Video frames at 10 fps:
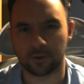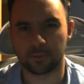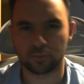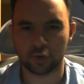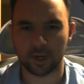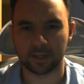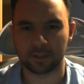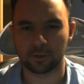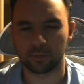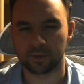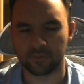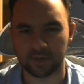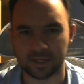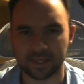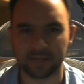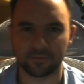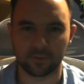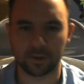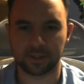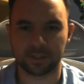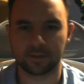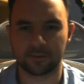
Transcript: I'm trying a little bit of a different